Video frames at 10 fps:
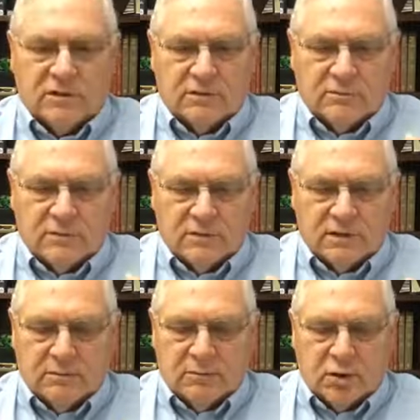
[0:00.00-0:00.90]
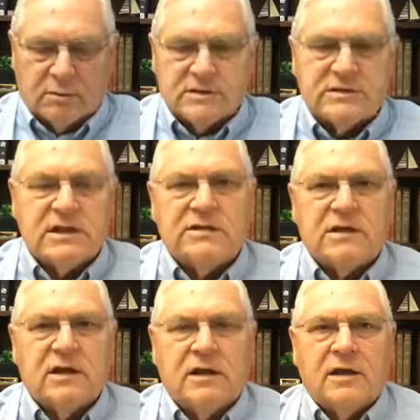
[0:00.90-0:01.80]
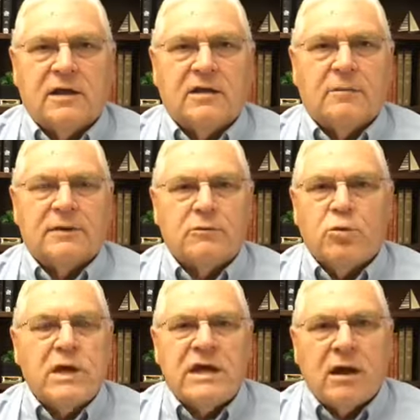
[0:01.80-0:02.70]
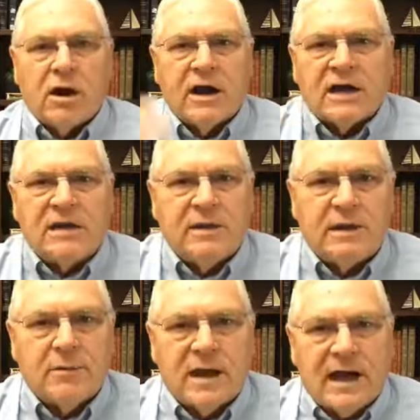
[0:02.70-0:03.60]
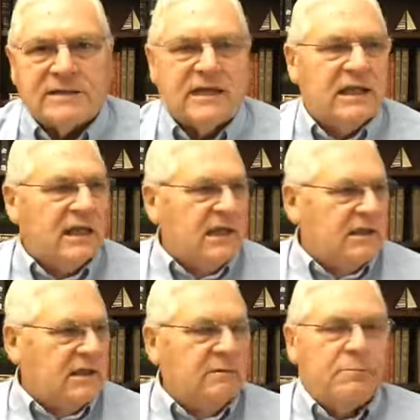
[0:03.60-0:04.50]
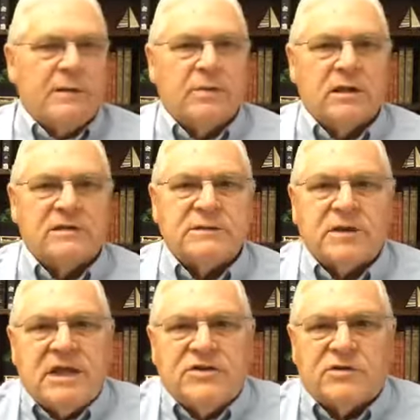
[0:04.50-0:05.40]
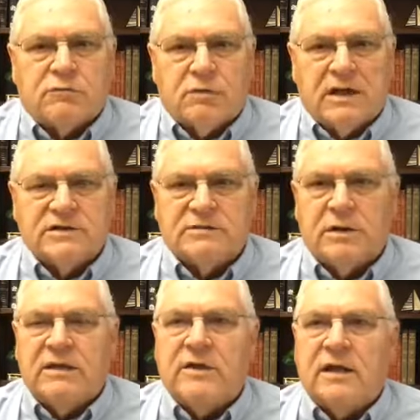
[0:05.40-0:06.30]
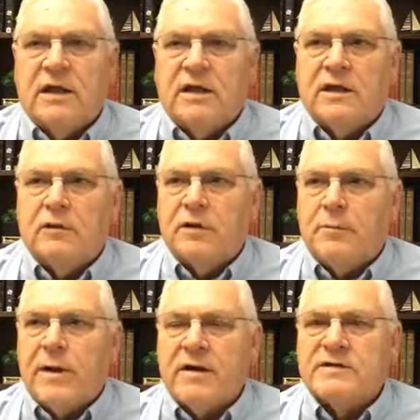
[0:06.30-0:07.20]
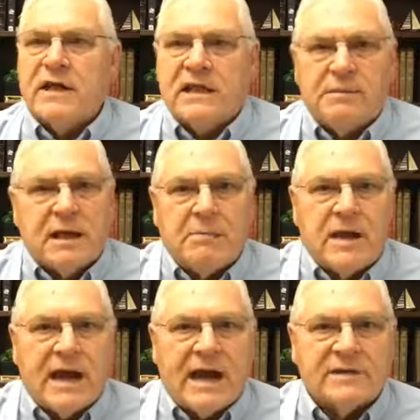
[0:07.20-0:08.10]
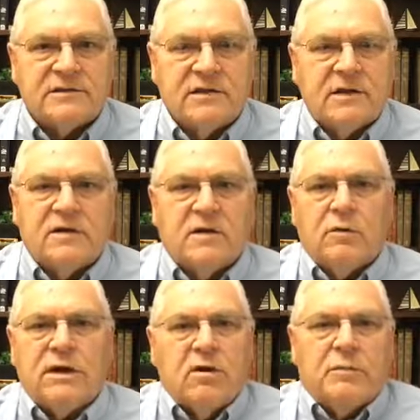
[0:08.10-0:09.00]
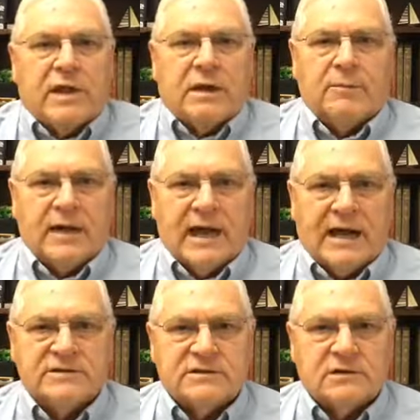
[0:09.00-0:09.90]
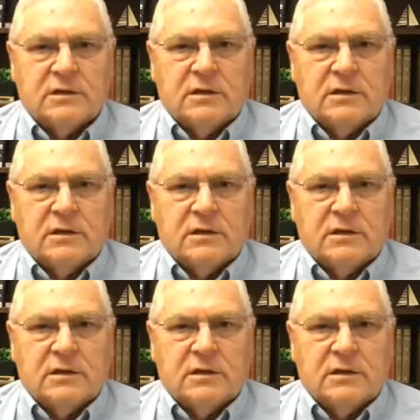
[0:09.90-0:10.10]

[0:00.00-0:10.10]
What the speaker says: The Mormons teach it, you know, but we are not going to become gods. The people in some of the Eastern religions believe that, you know, in the appearance that they become gods. No, we don't become gods.